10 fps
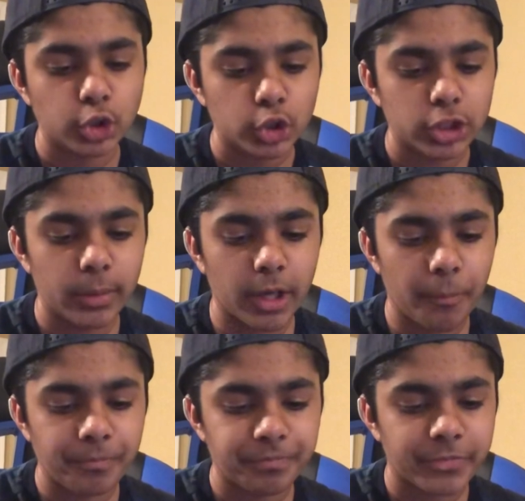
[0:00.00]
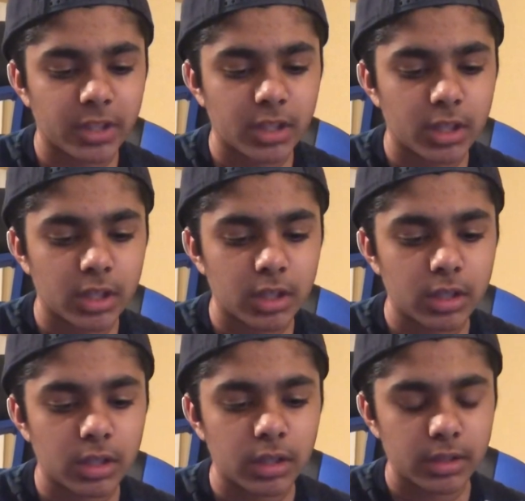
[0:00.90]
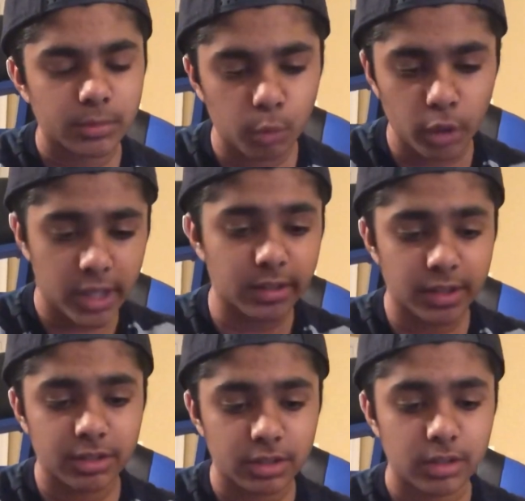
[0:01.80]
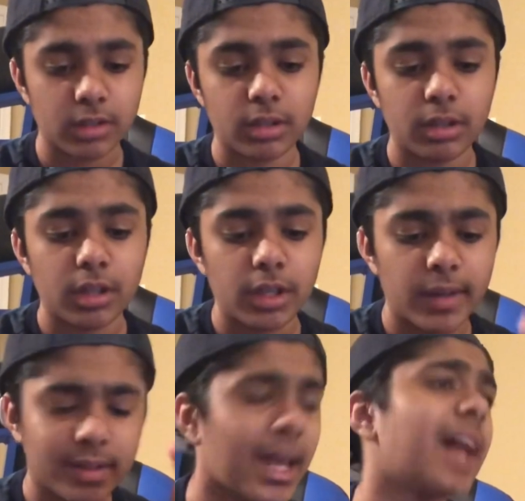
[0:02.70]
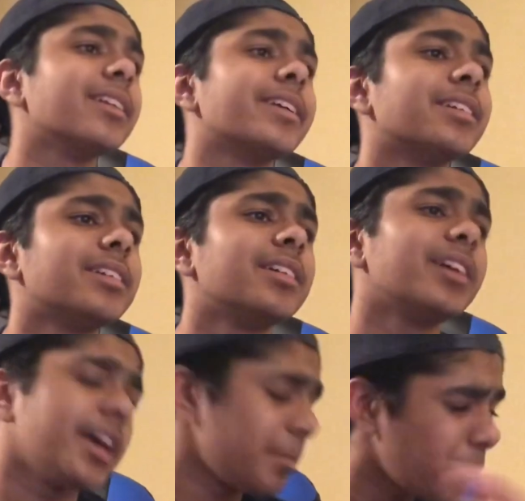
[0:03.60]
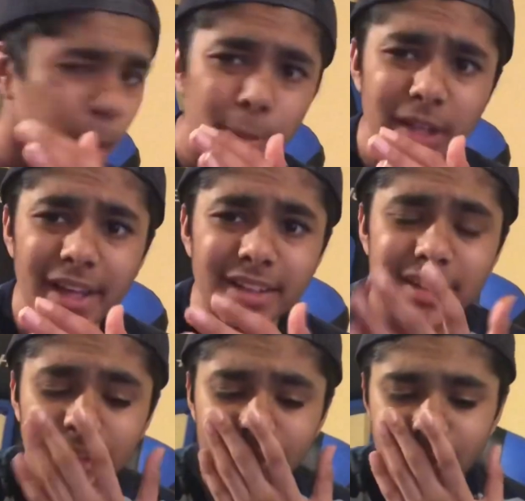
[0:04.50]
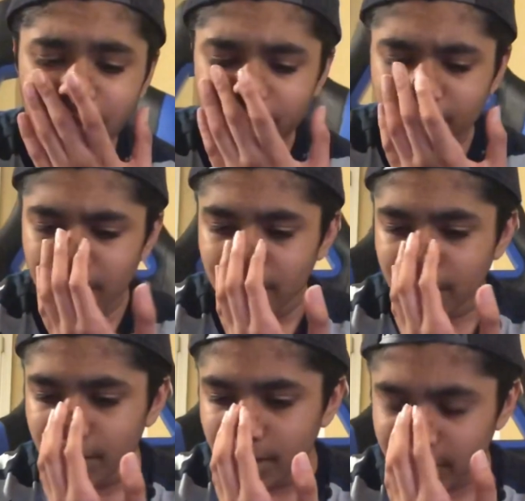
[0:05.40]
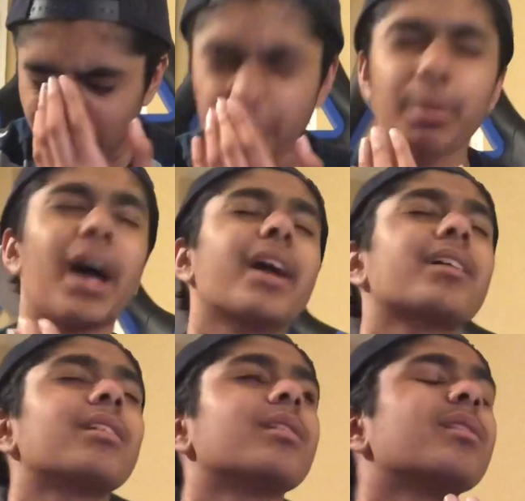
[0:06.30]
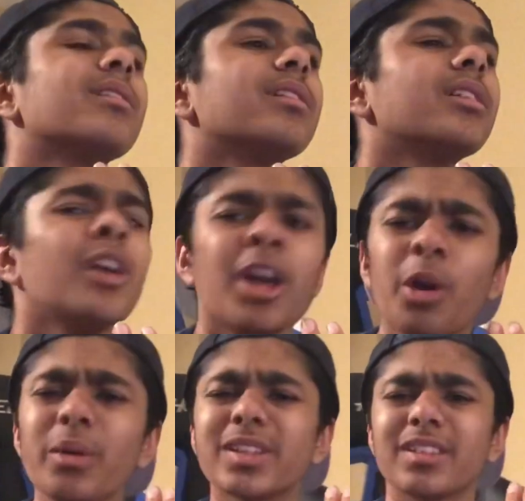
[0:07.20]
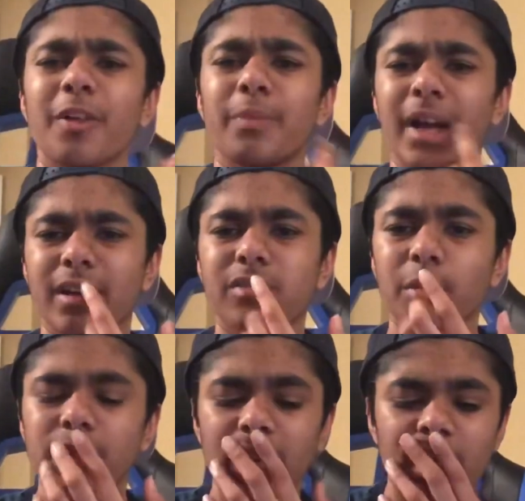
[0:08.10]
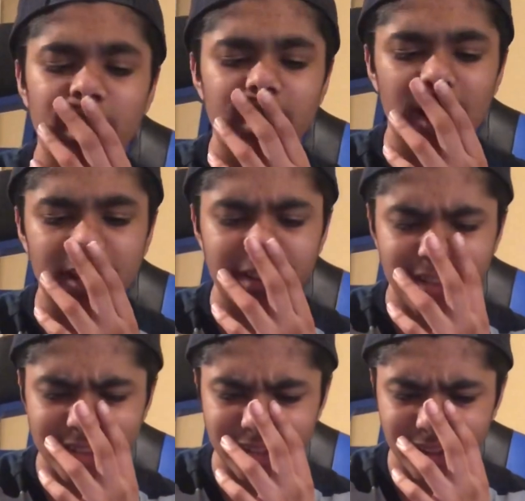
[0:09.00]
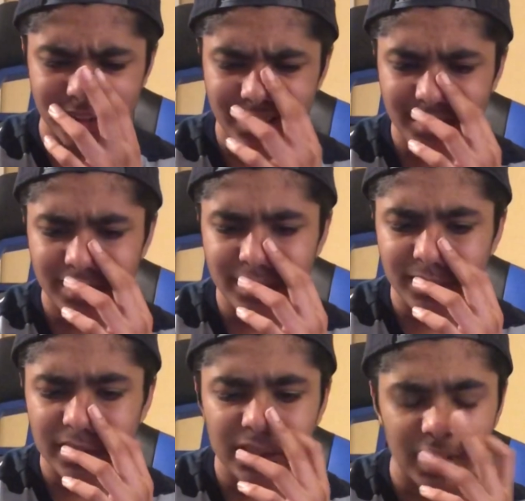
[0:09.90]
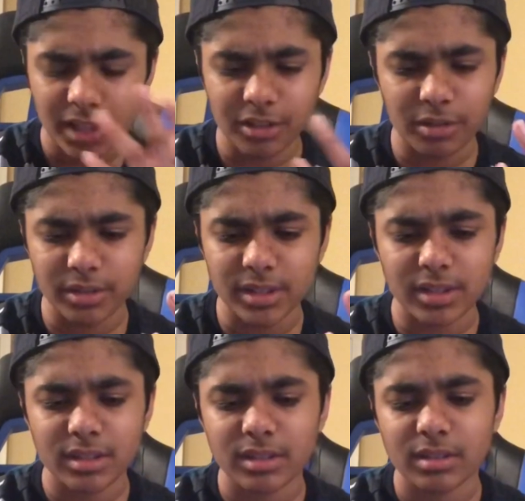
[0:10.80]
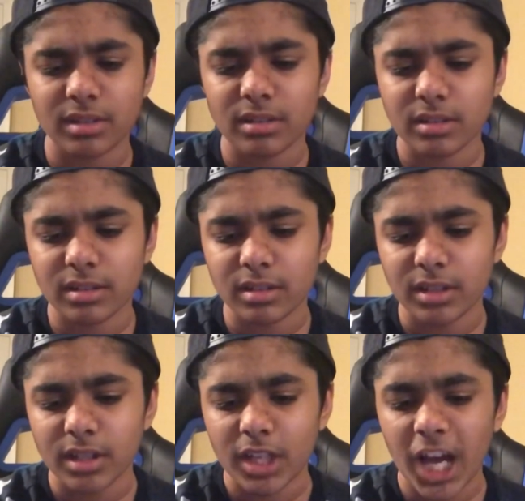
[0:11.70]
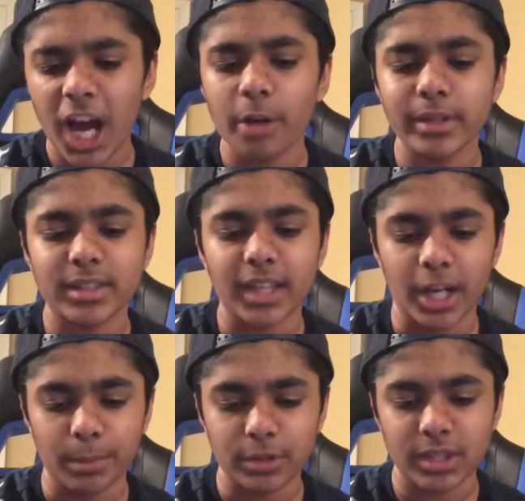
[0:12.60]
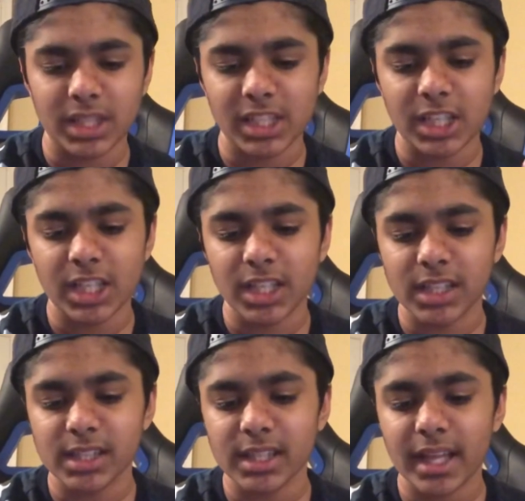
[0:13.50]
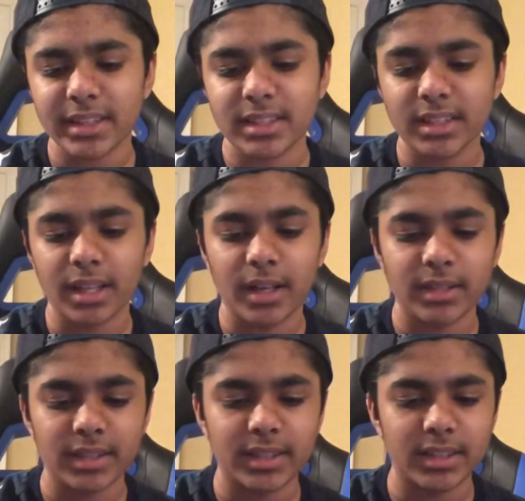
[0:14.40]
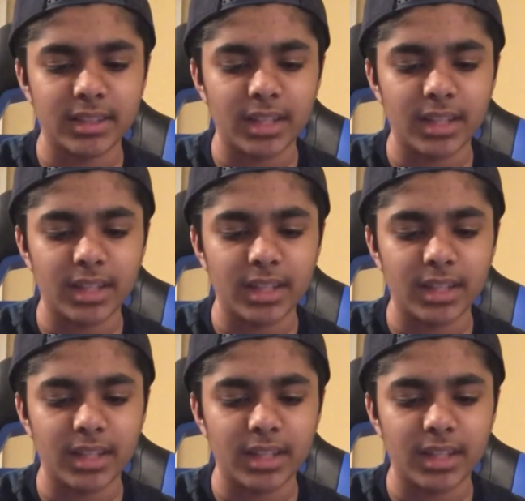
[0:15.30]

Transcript: Here we go. Walkout at least. Italian. Immobile, left back. Who is the left back from Italy? I don't know who this is. Oh, it's terrible. It's Letizia. All right,